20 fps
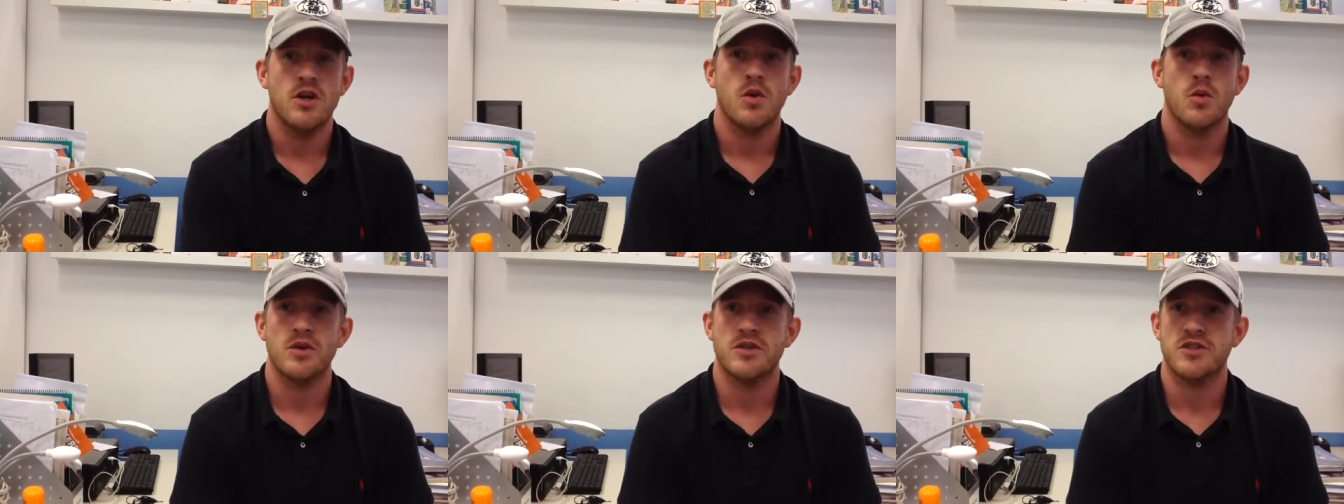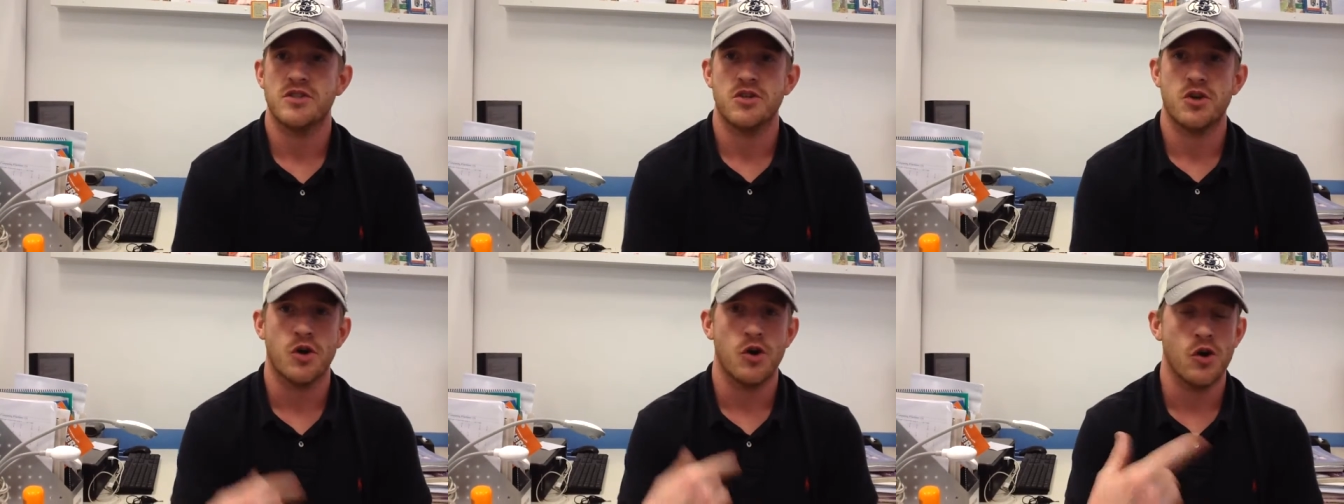
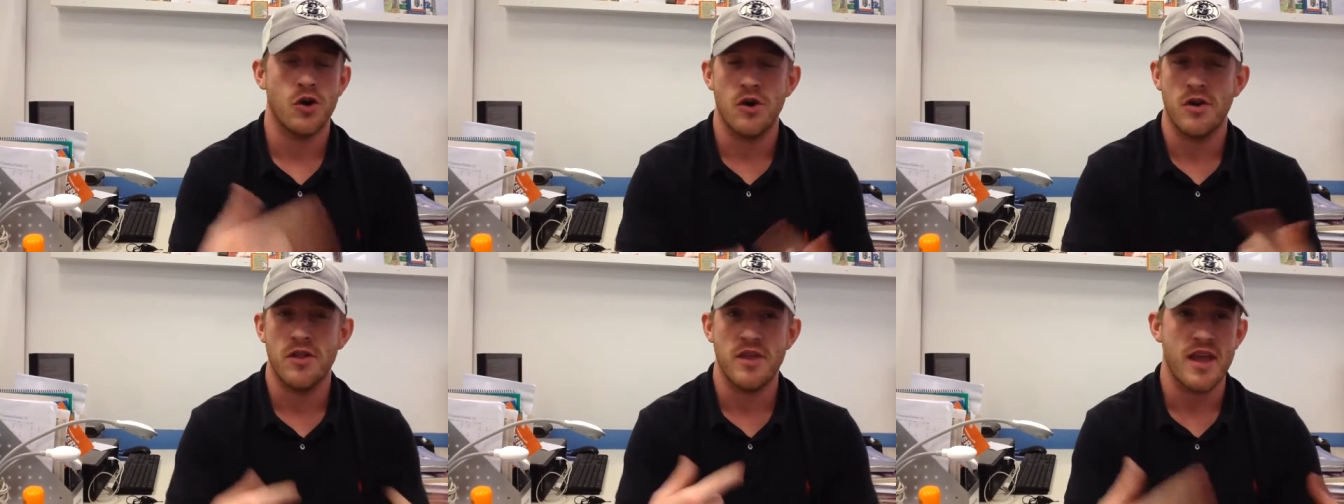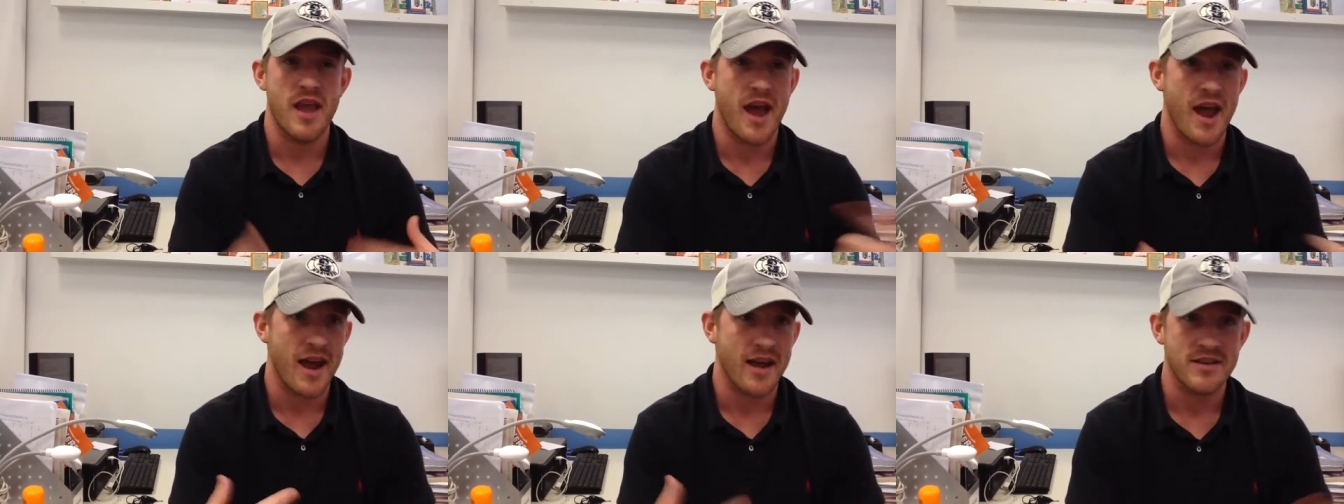which turned
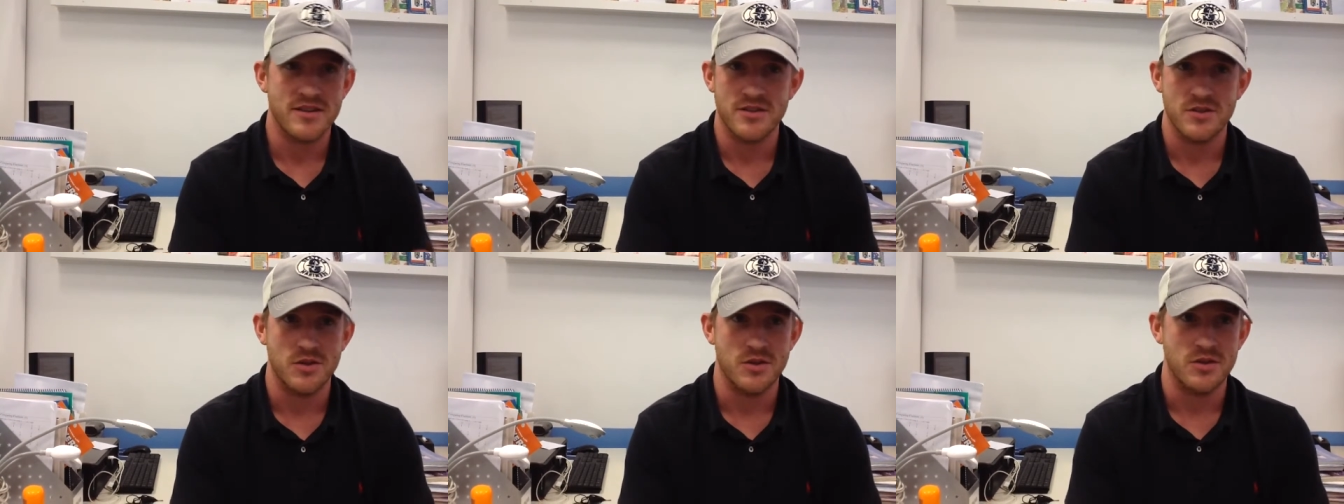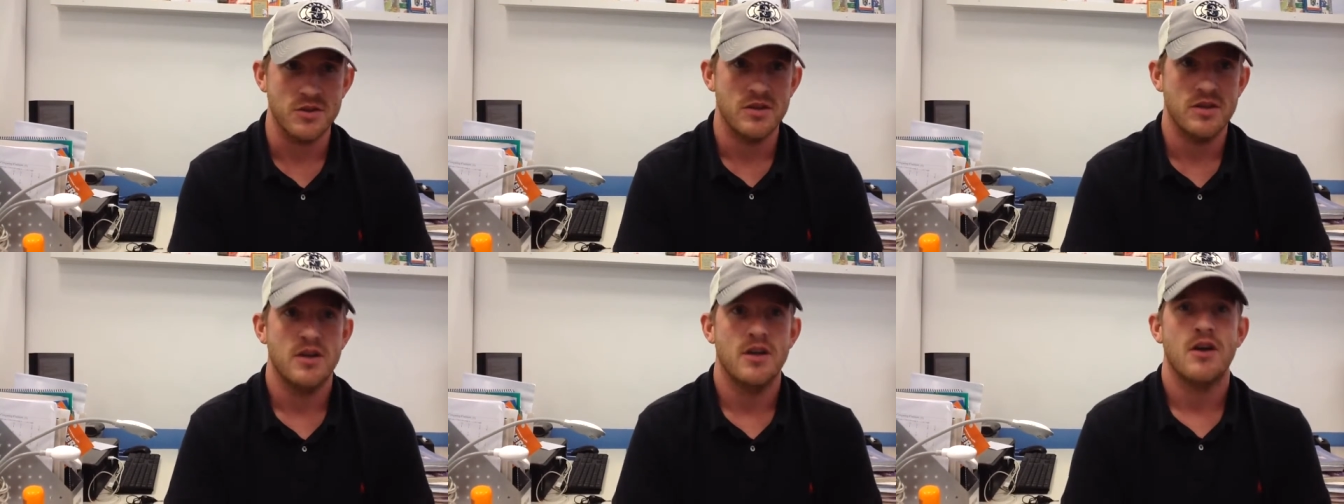the
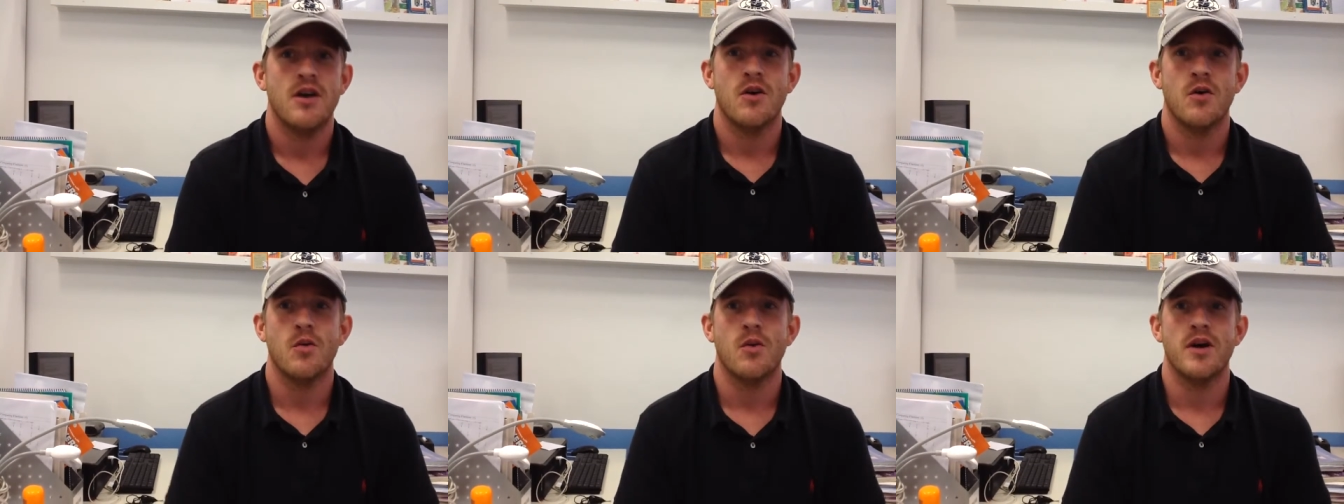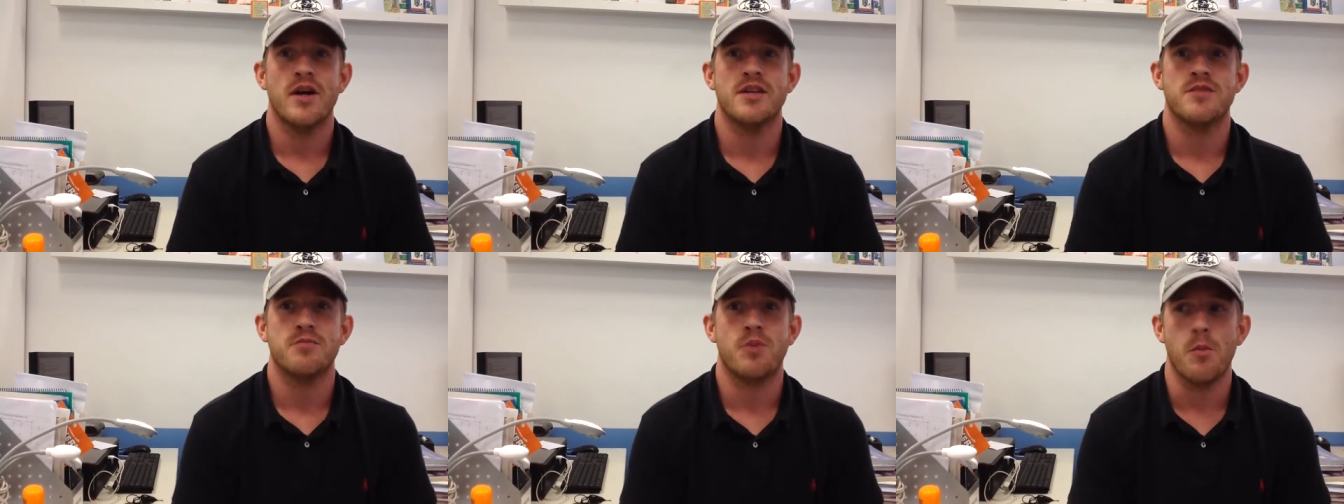axle,
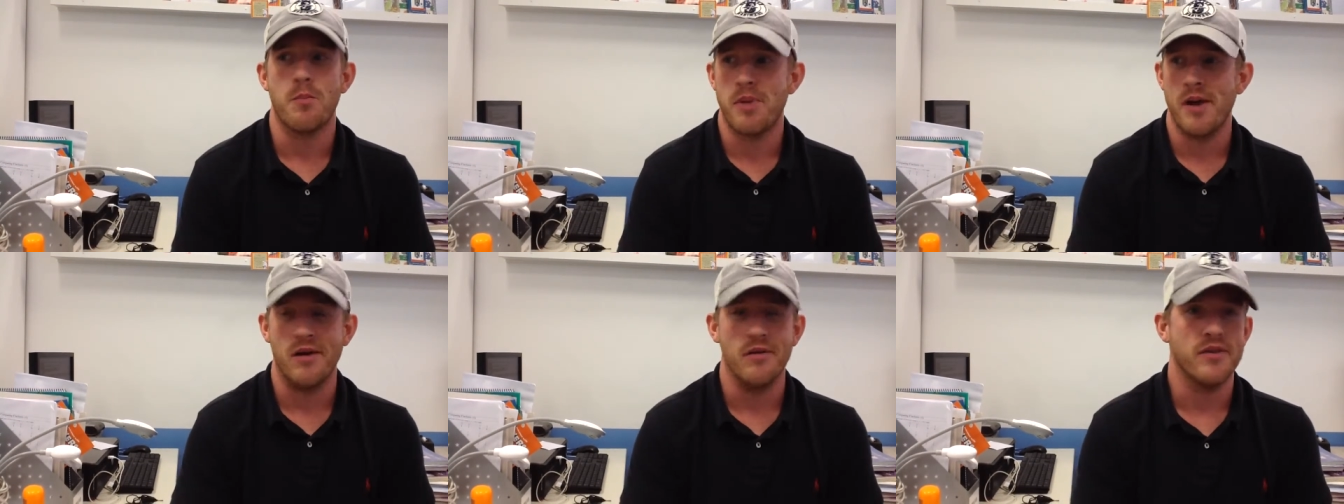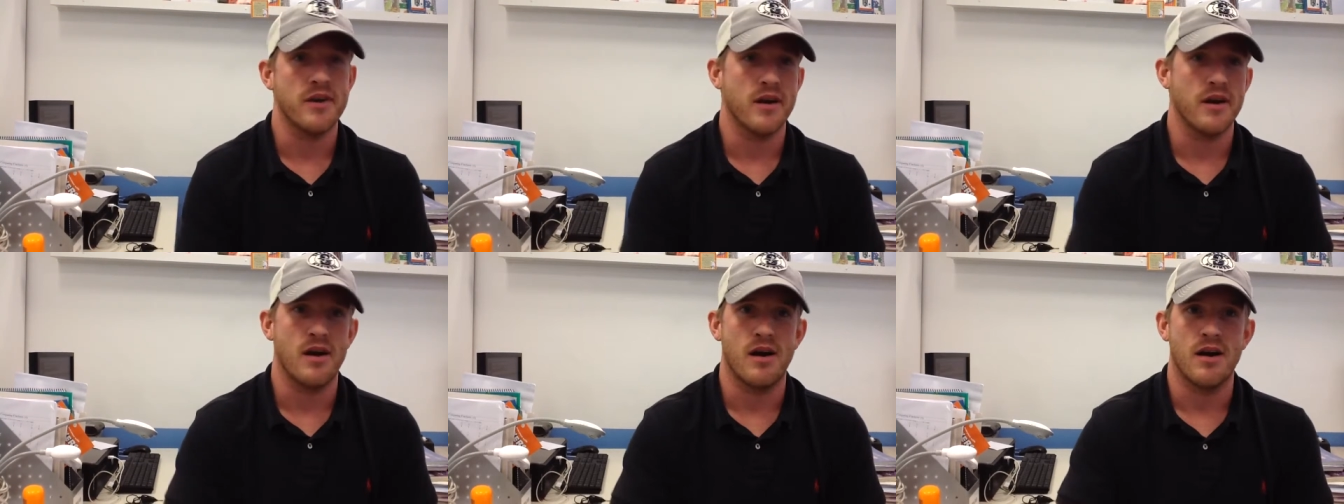which propelled
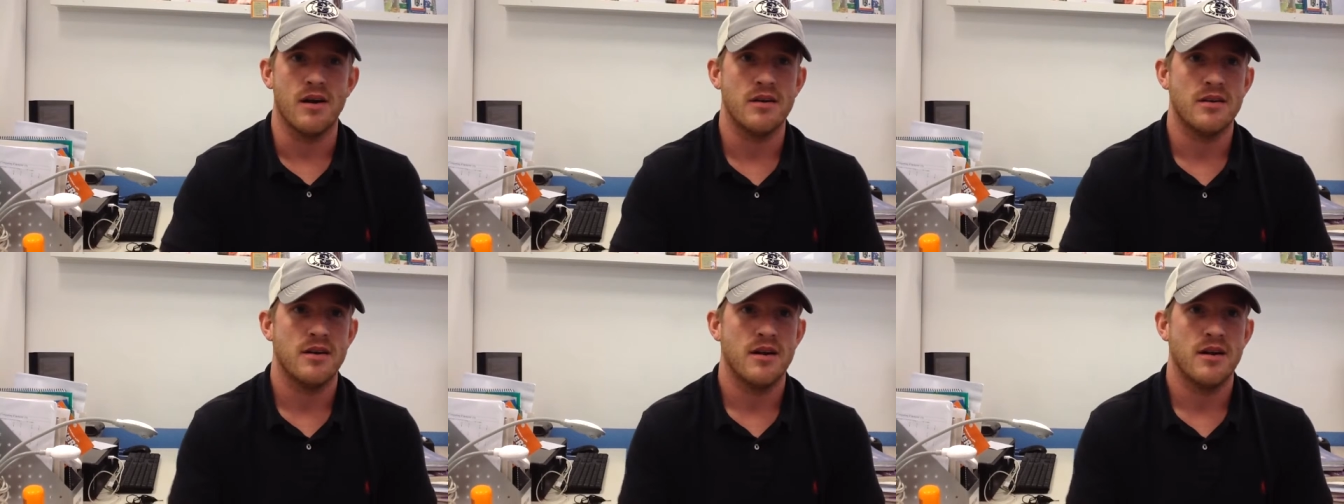their car.